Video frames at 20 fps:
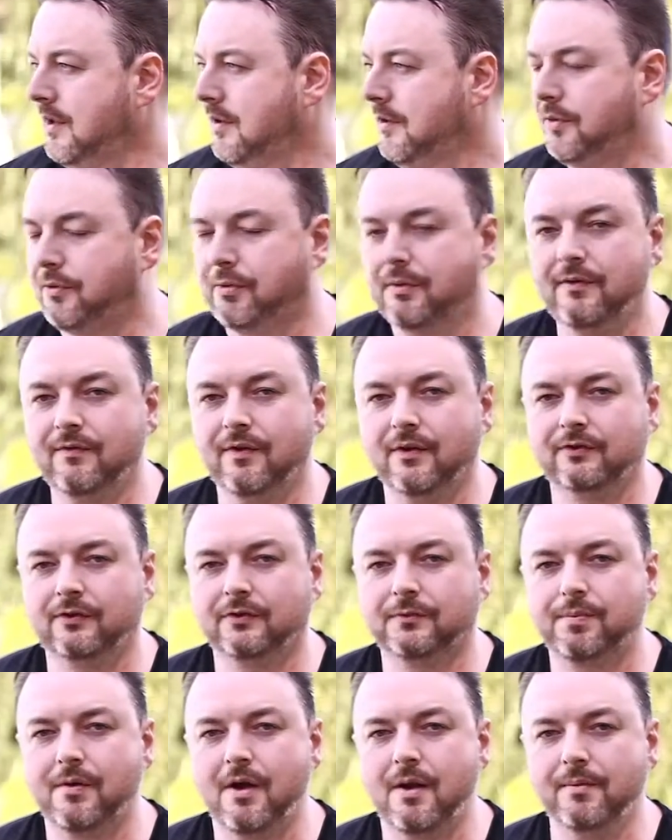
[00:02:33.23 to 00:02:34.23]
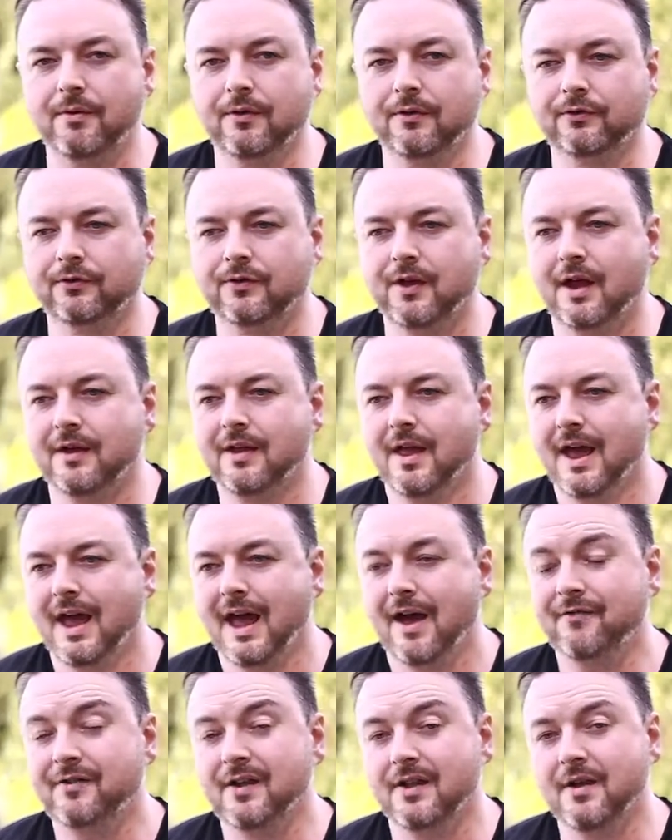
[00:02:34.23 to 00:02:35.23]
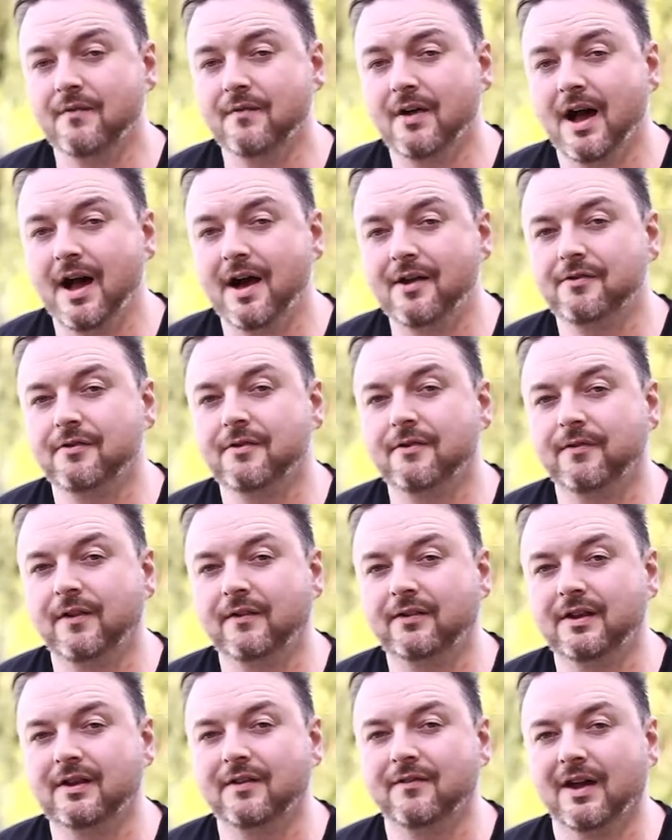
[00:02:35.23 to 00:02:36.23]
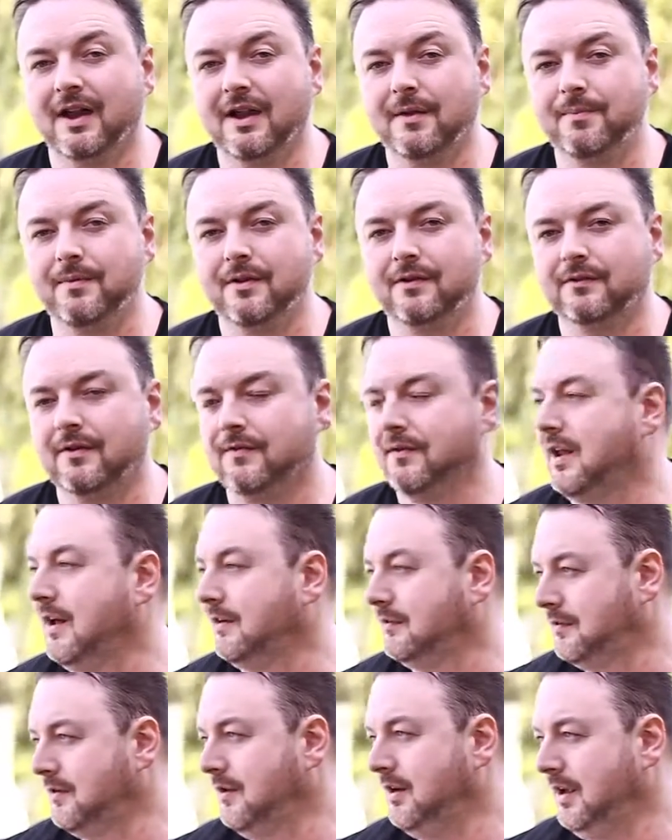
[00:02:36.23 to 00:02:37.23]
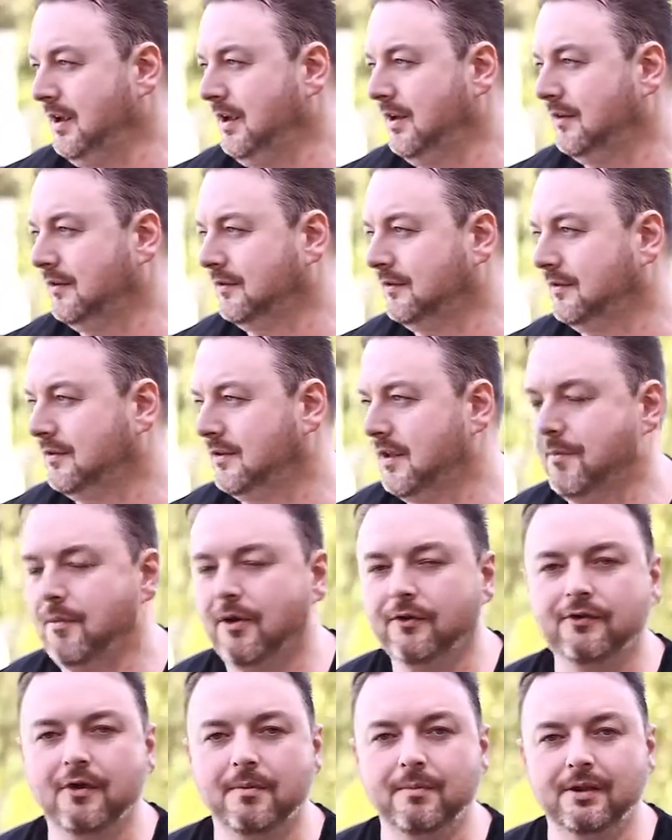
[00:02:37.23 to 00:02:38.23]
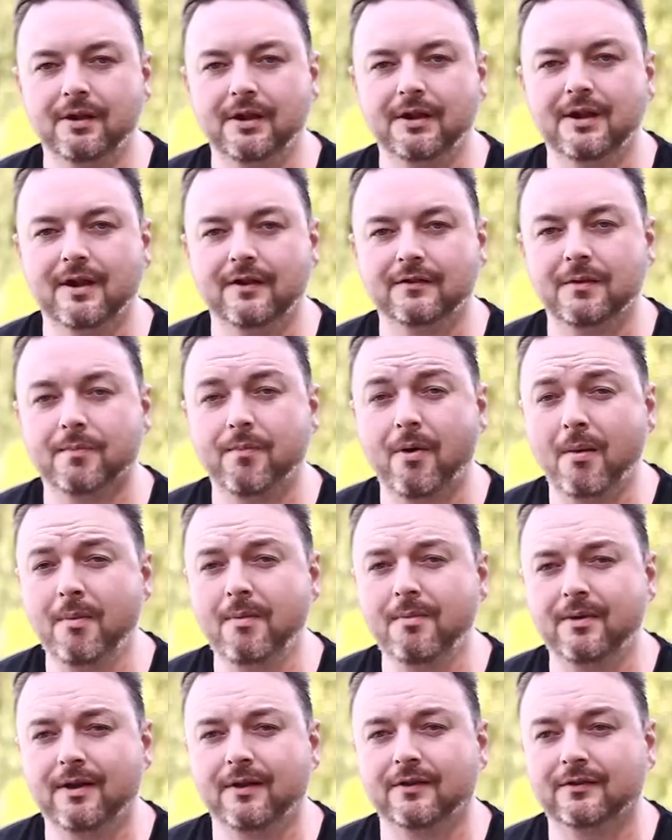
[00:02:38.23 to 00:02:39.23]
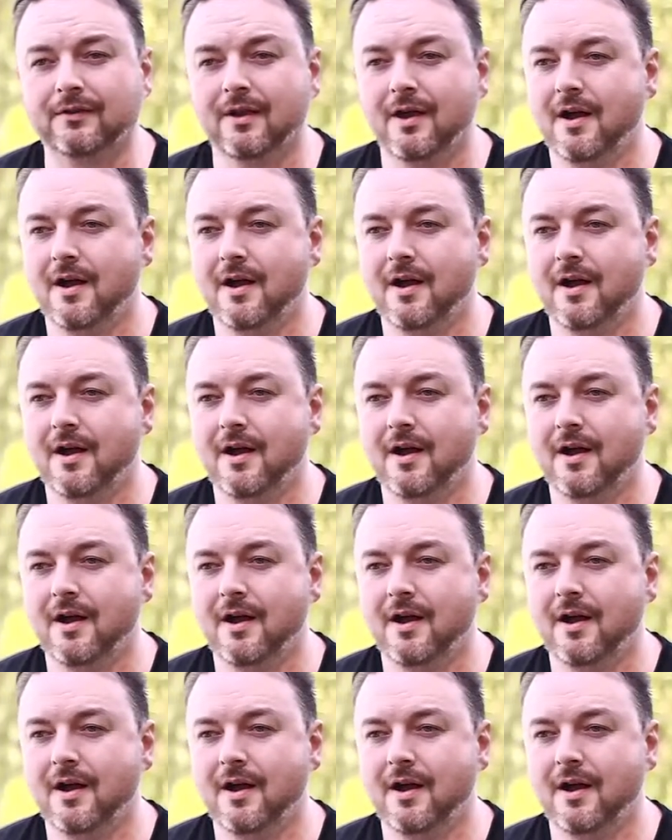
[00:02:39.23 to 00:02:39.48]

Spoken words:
through Investors Prime Real Estate have done over 150 developments over the last 30 years. They're multimillionaires. The problem is,